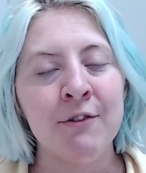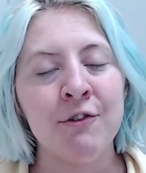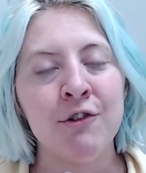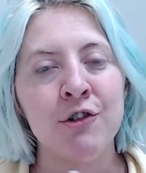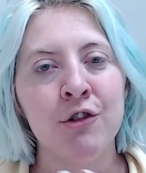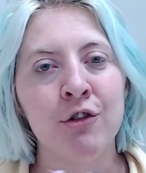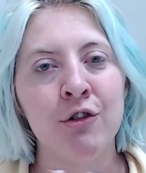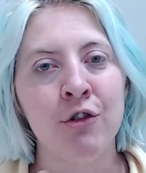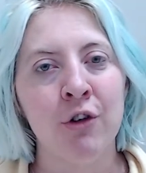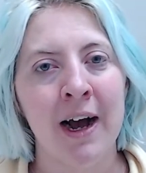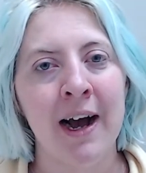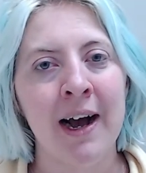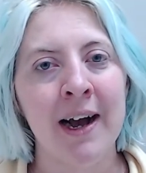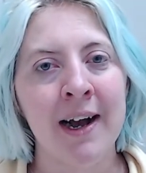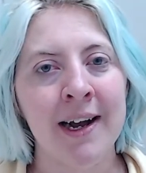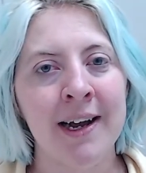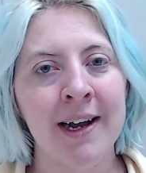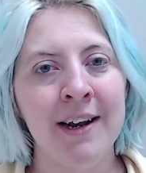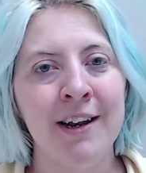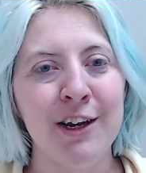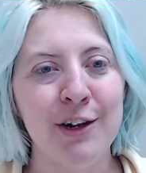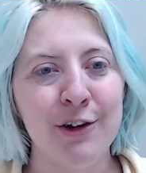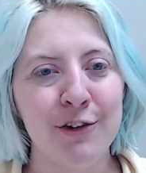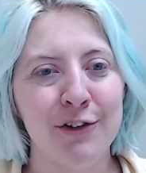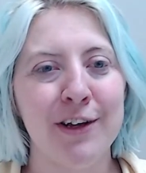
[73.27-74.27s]
tried
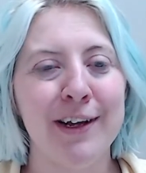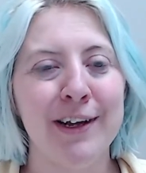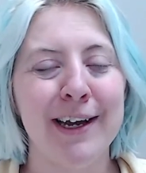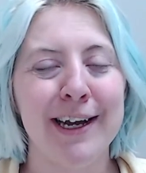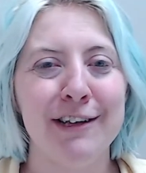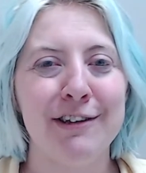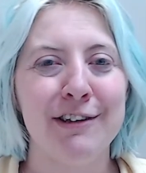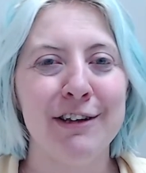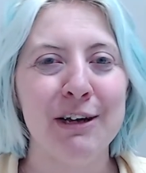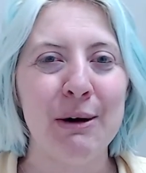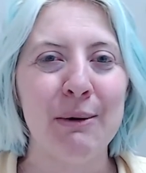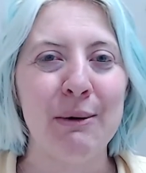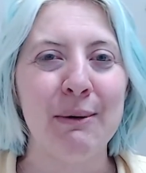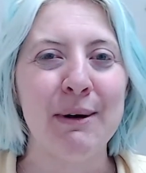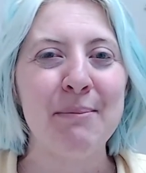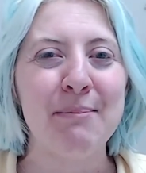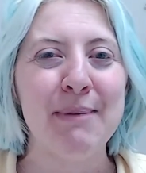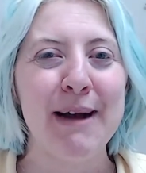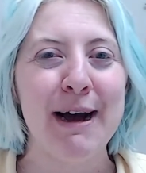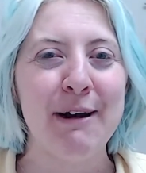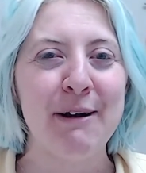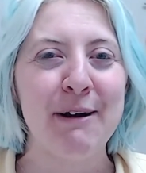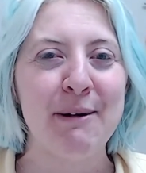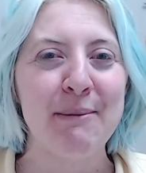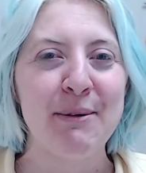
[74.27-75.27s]
using a sewing
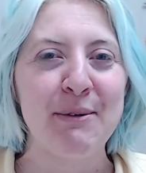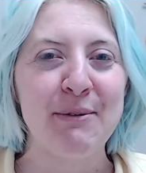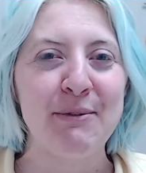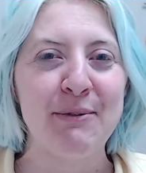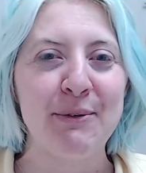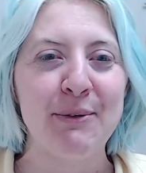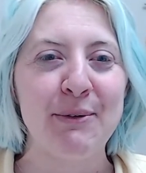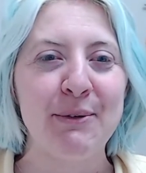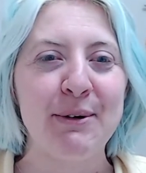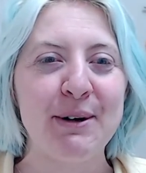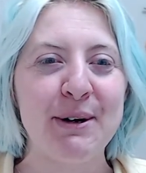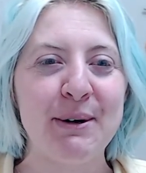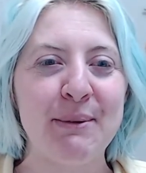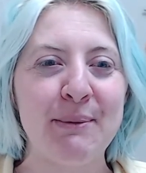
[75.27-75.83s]
pattern before,